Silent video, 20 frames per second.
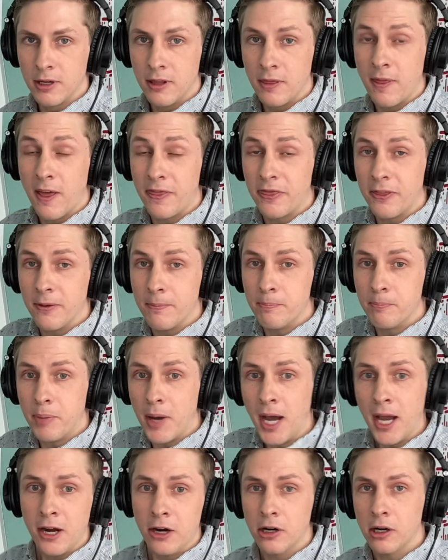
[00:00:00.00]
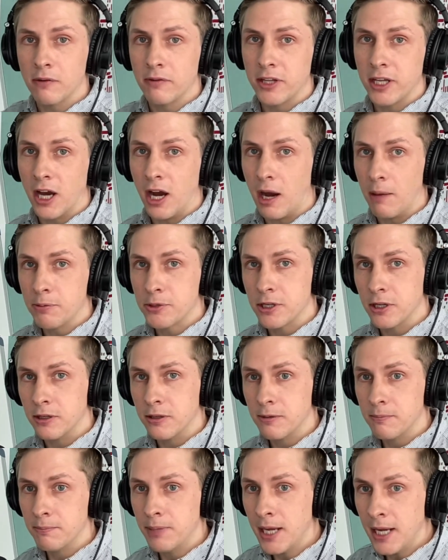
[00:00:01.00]
that the buyer of the option
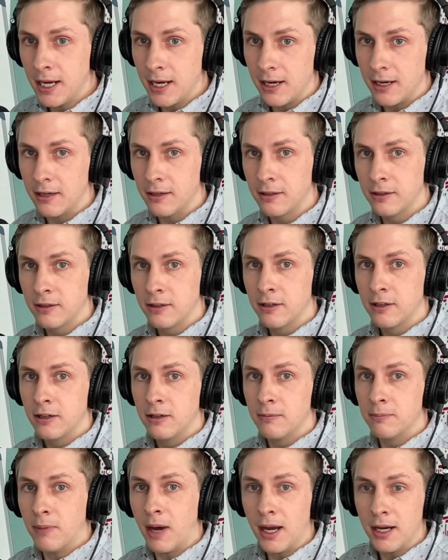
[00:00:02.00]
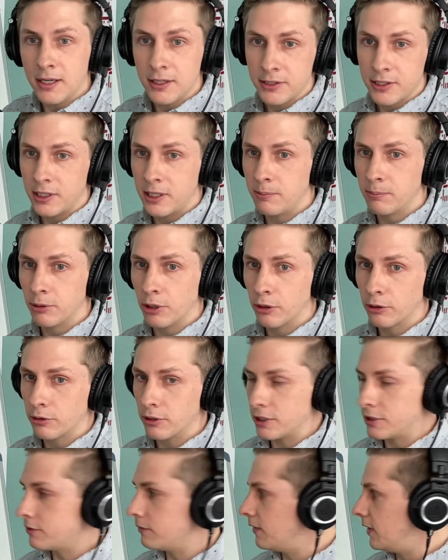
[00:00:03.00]
paid, minus any
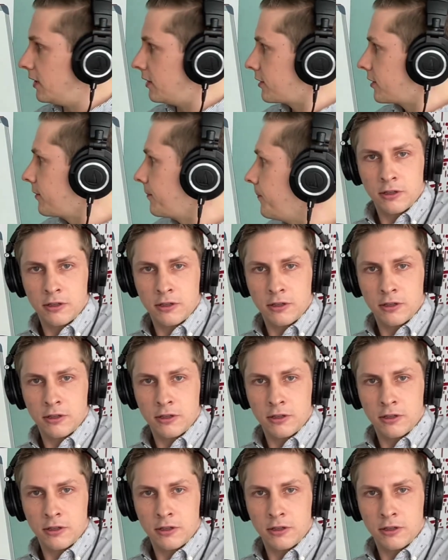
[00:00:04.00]
brokerage fees.